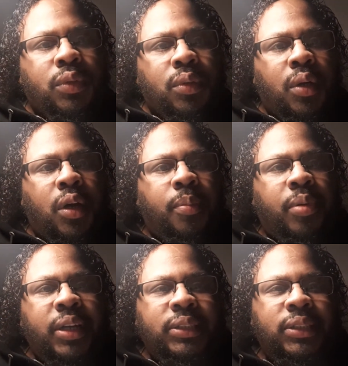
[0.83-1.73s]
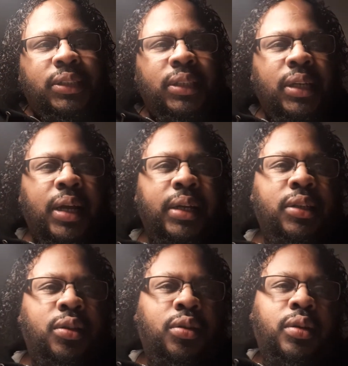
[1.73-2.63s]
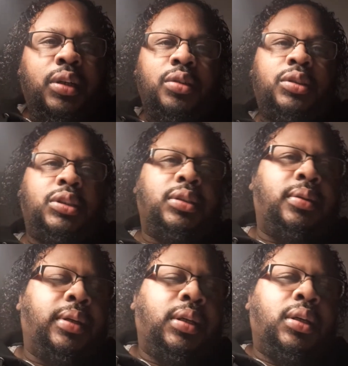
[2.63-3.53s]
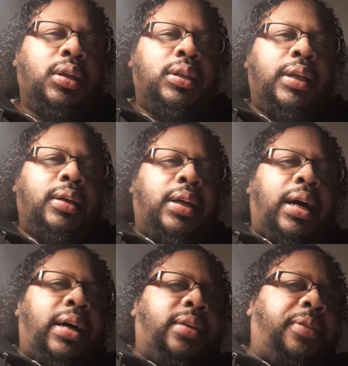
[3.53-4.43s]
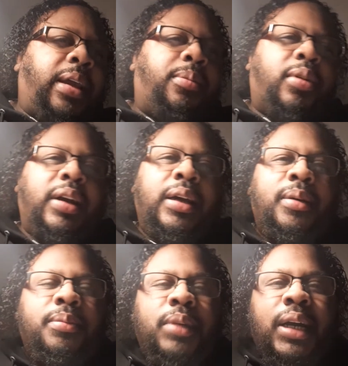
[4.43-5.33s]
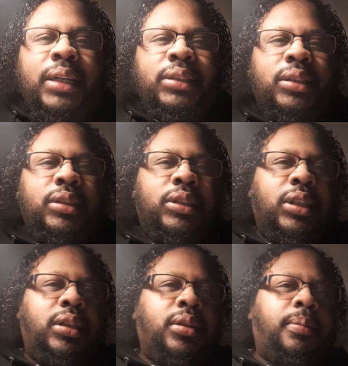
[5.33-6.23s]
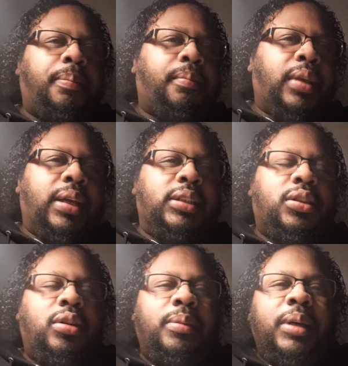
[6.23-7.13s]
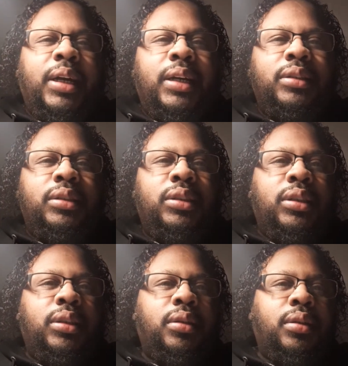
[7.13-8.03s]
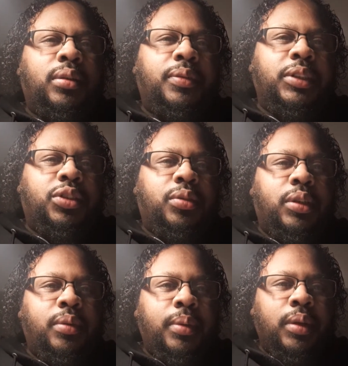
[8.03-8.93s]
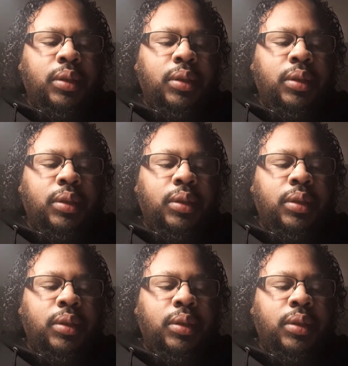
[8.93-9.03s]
All praises and honor, glory go to the God of Abraham, Isaac, and Jacob, and his only begotten Son of Israel.